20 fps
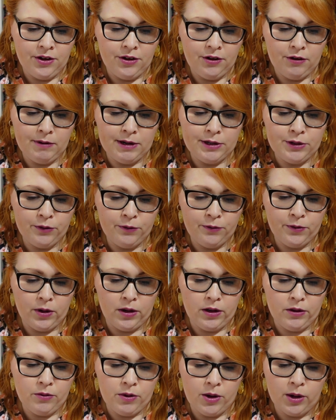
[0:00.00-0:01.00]
who I do
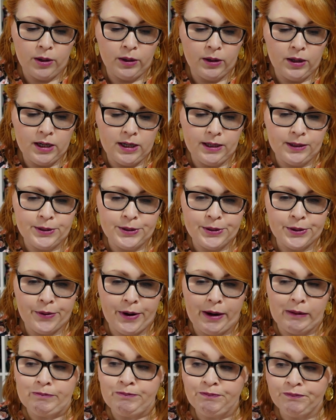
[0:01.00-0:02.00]
follow on
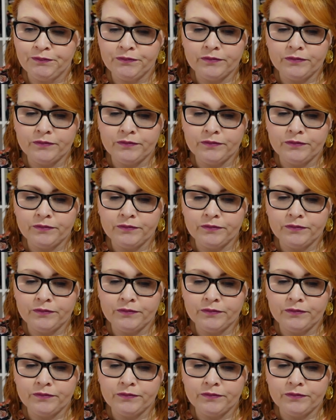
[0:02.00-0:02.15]
Instagram.